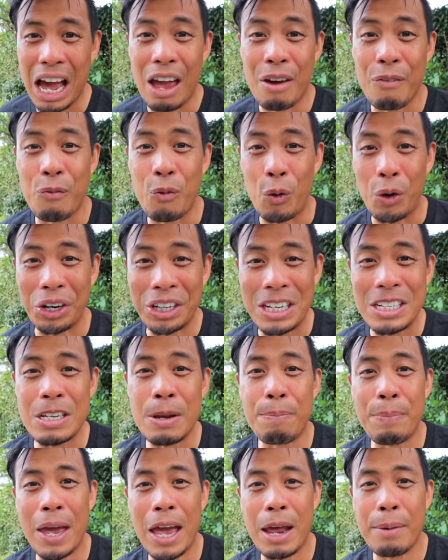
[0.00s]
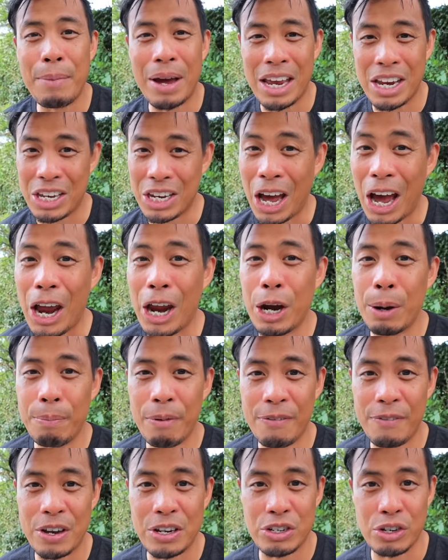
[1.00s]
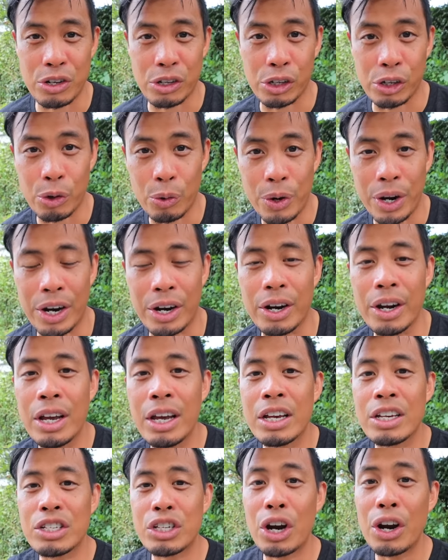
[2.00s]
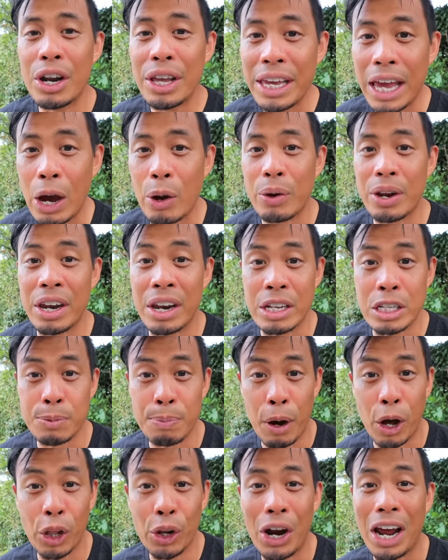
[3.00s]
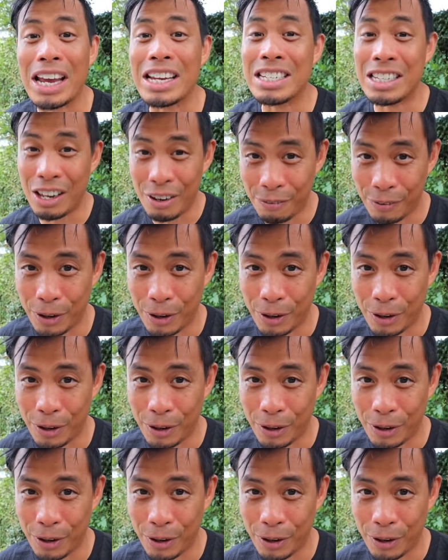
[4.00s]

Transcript: I've worked in Japan my entire professional career, starting out in a smaller IT